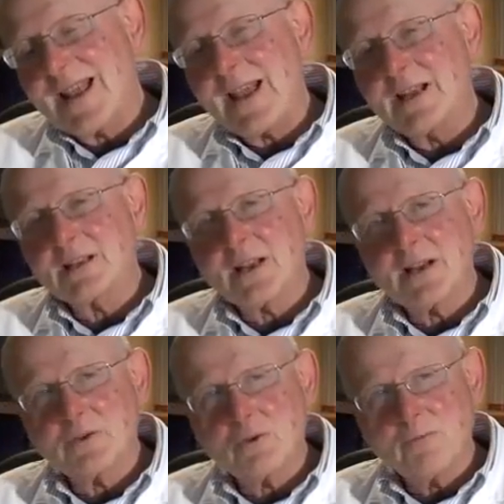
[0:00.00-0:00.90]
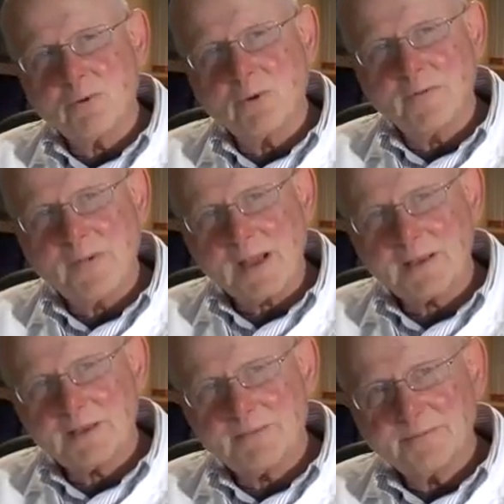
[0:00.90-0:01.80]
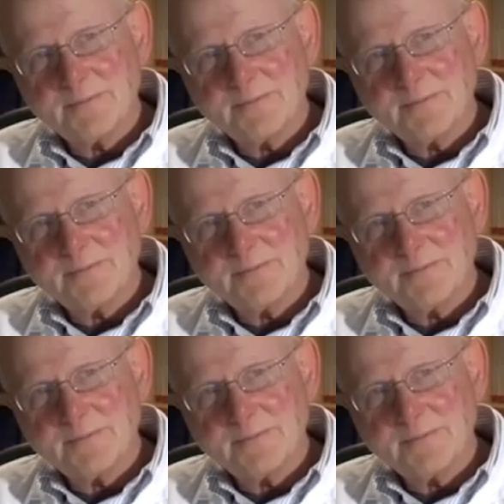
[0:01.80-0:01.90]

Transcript: anti-tumoral effect.